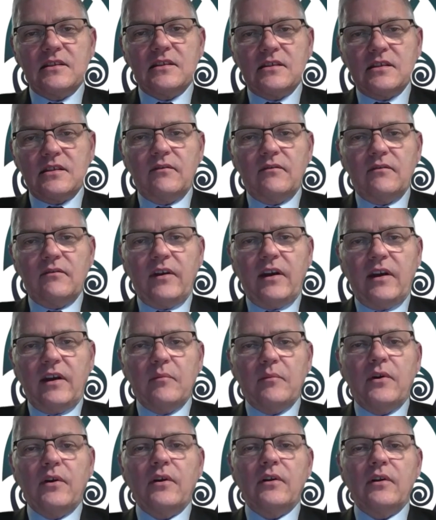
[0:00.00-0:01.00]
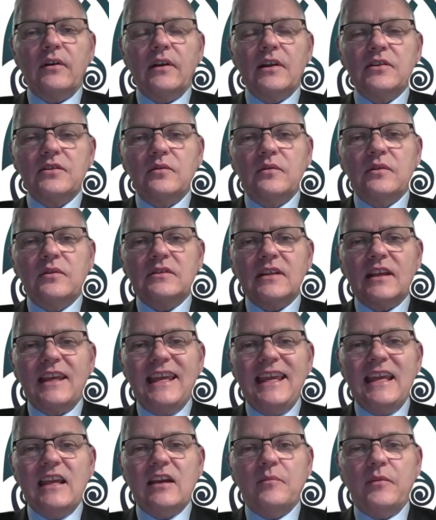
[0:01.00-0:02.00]
is a very important issue. It's a
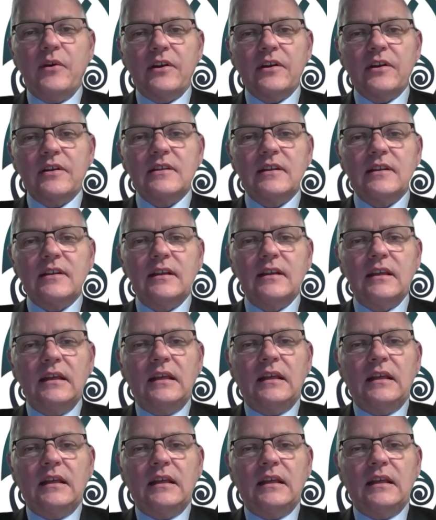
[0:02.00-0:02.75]
key commodity.